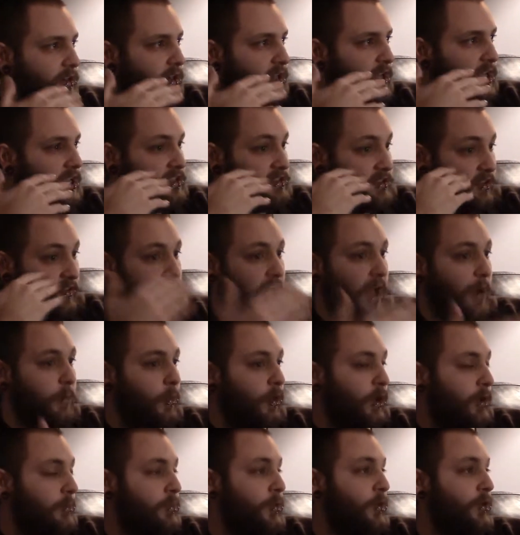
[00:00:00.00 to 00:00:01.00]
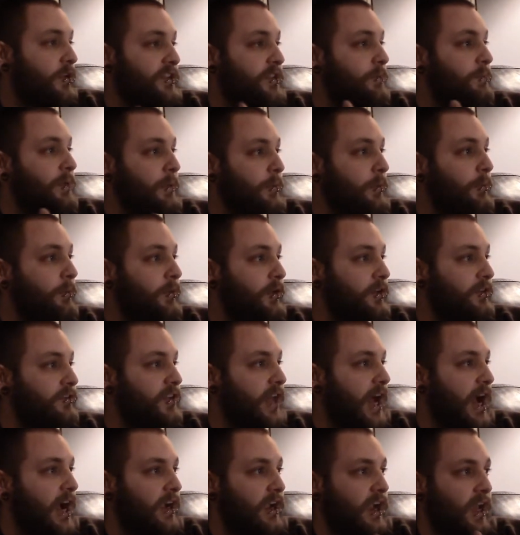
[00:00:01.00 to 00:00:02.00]
is a lot more important than people put
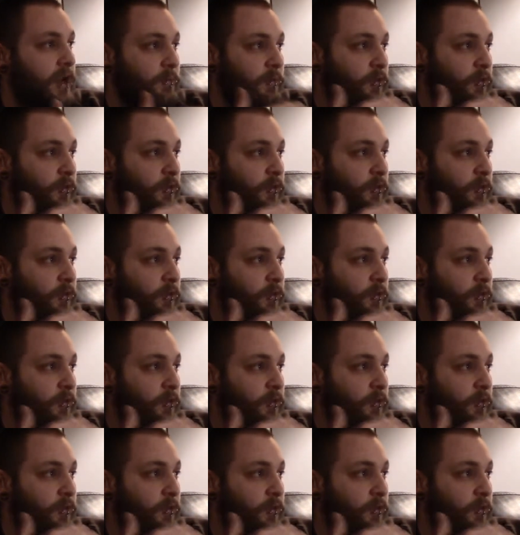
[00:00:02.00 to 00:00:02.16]
stock on.